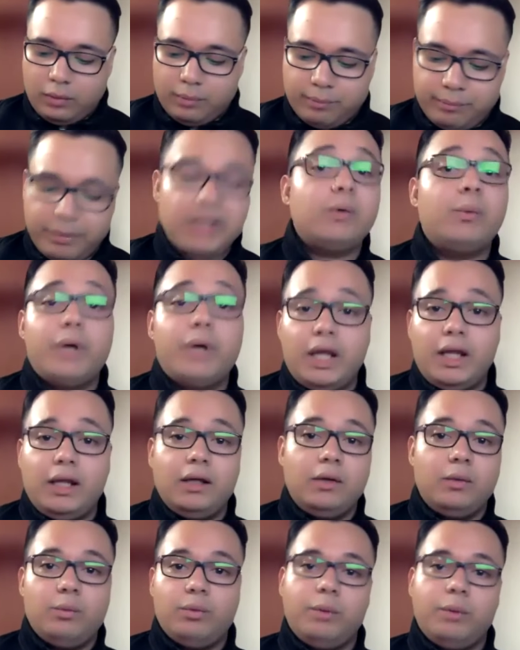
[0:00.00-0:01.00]
By the
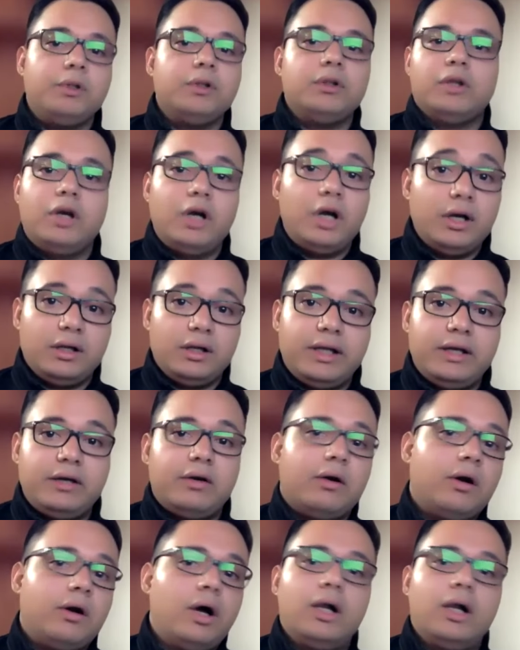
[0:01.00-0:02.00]
way, we will learn
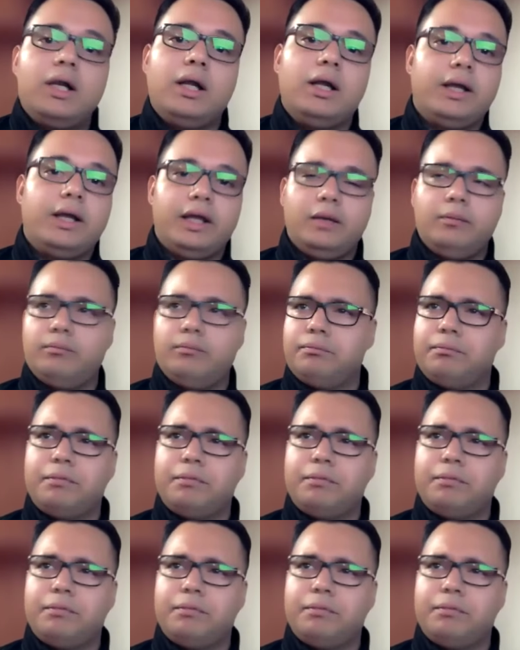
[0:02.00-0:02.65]
later on in